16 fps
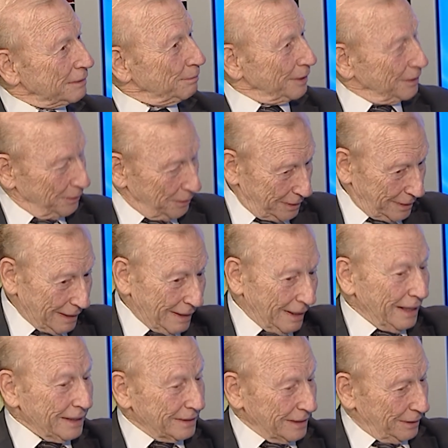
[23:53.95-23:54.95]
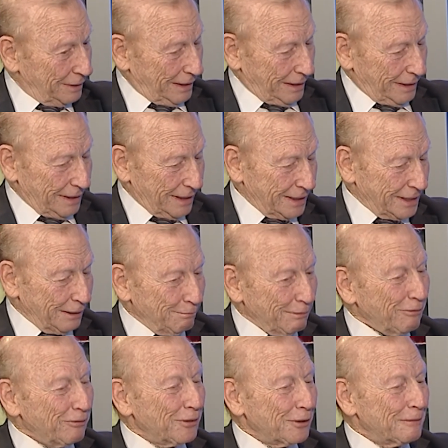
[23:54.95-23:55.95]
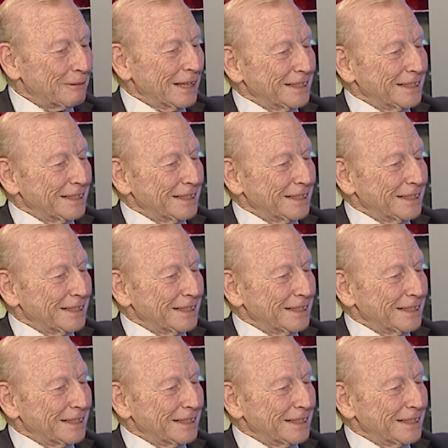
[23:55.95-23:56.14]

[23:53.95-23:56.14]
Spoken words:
because as I said before,